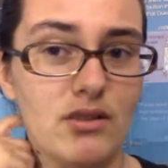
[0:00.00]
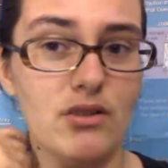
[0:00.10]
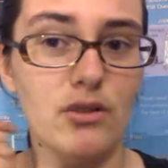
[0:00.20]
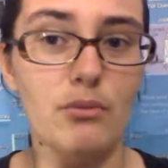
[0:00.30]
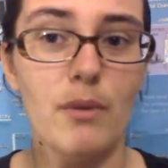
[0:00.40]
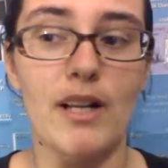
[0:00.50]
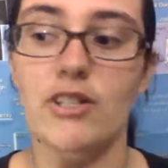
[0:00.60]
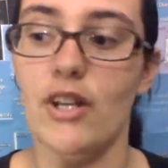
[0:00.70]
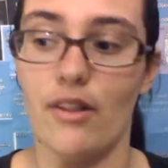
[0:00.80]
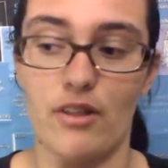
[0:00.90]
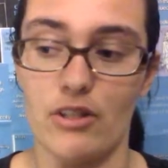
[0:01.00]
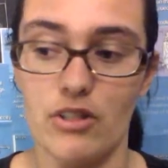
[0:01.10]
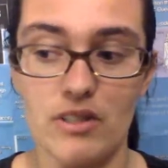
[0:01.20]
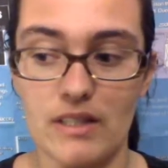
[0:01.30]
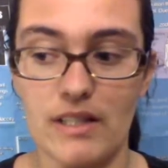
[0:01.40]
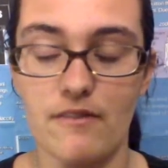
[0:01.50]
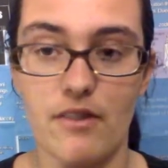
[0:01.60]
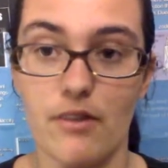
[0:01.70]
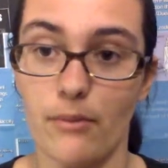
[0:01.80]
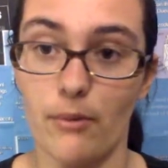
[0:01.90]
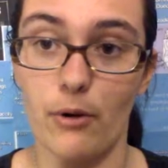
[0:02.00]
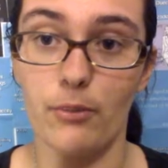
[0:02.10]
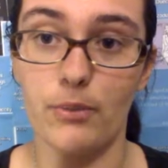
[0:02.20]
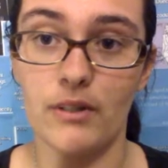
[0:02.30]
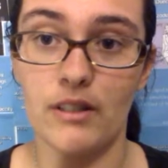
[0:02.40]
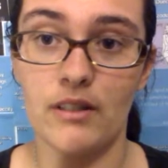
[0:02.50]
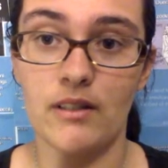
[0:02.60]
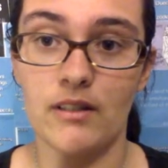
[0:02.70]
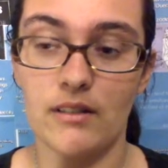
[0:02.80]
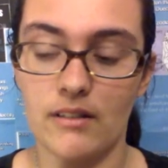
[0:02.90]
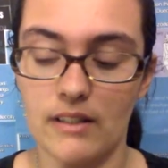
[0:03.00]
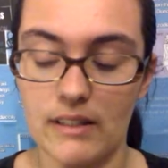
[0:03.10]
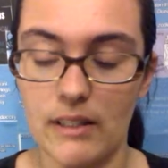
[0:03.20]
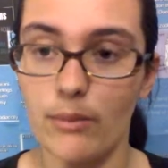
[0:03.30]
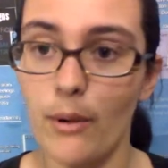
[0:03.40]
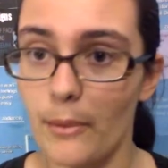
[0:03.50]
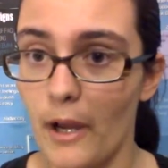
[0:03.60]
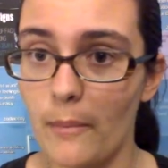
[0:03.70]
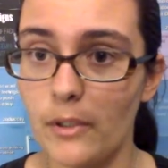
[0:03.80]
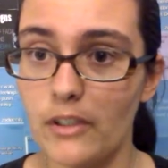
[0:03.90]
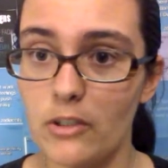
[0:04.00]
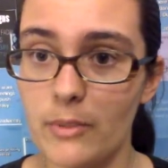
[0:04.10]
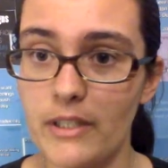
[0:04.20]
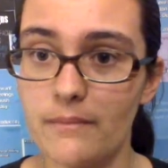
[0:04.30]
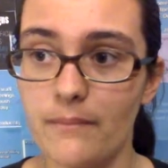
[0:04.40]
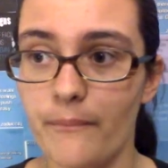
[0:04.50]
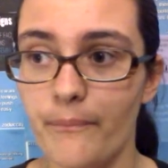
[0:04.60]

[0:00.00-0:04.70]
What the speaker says: do much other than just lift the rope, the lead rope up a little bit,